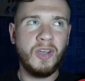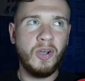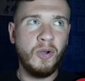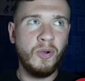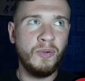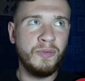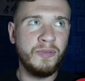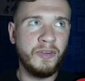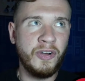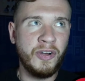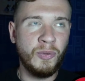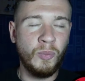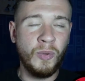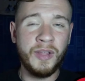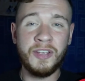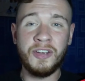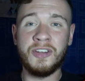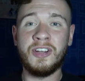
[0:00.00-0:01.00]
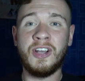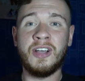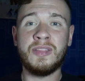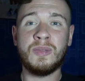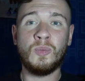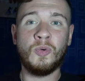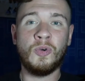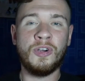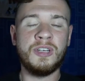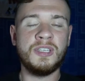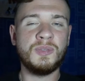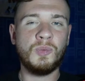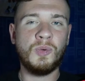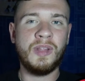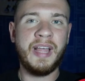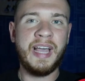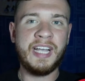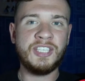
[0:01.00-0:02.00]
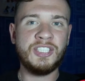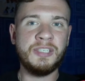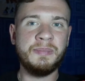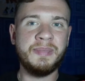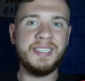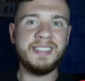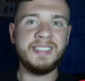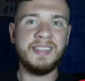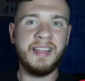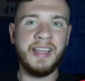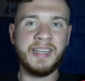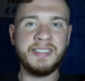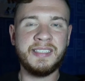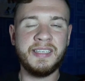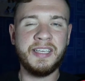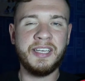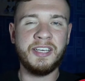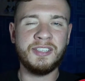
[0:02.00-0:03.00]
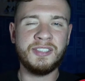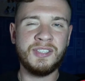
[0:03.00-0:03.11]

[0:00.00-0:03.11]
over whether or not the Warriors will actually be selecting here,